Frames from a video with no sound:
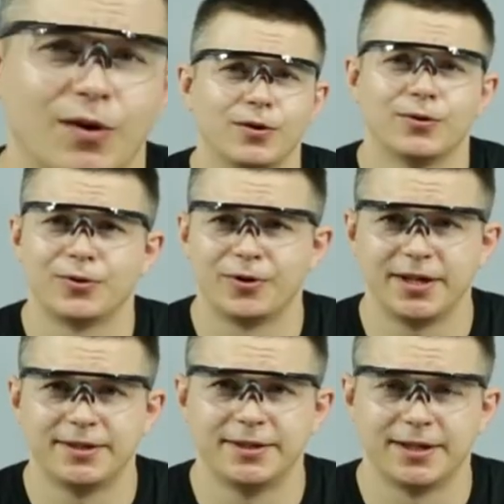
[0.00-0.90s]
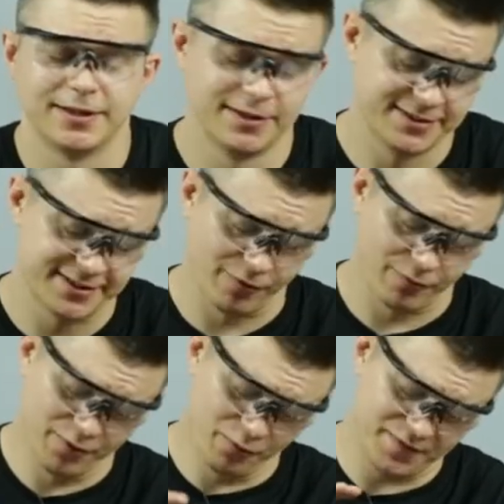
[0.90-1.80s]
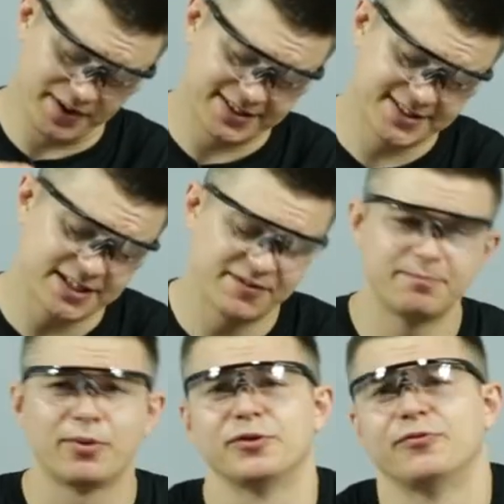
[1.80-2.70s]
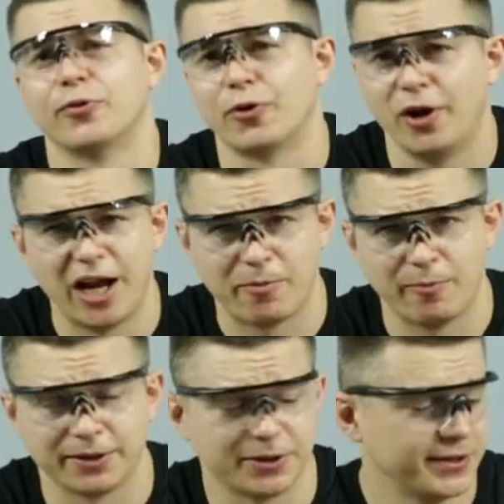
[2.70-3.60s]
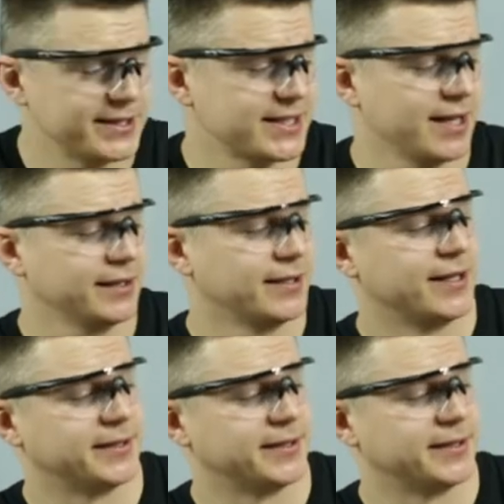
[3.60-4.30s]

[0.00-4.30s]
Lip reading: Alrighty then, so we've got 7.4 LiPo battery inside,